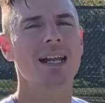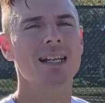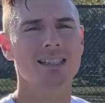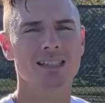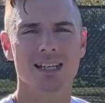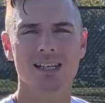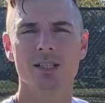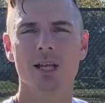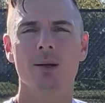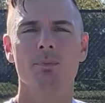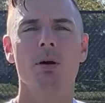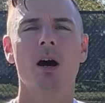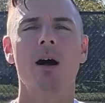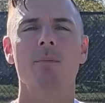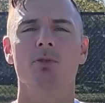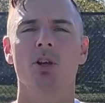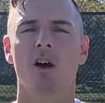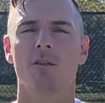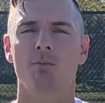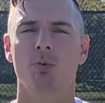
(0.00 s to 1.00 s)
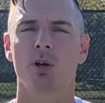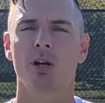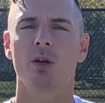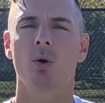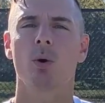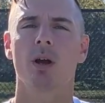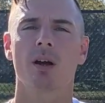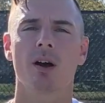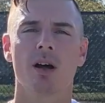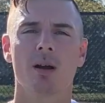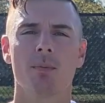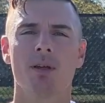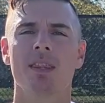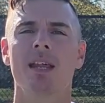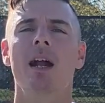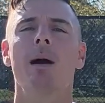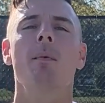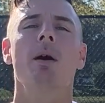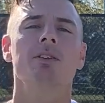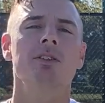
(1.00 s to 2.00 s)
it pops off pretty quick on them, and
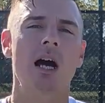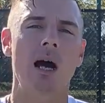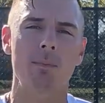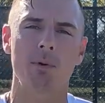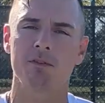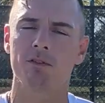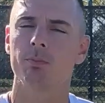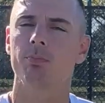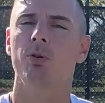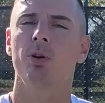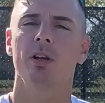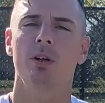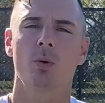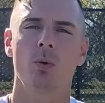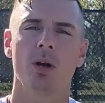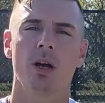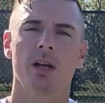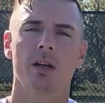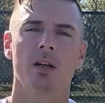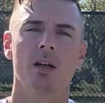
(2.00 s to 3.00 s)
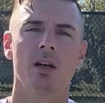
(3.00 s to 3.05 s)
then I'm on top of them pretty quick.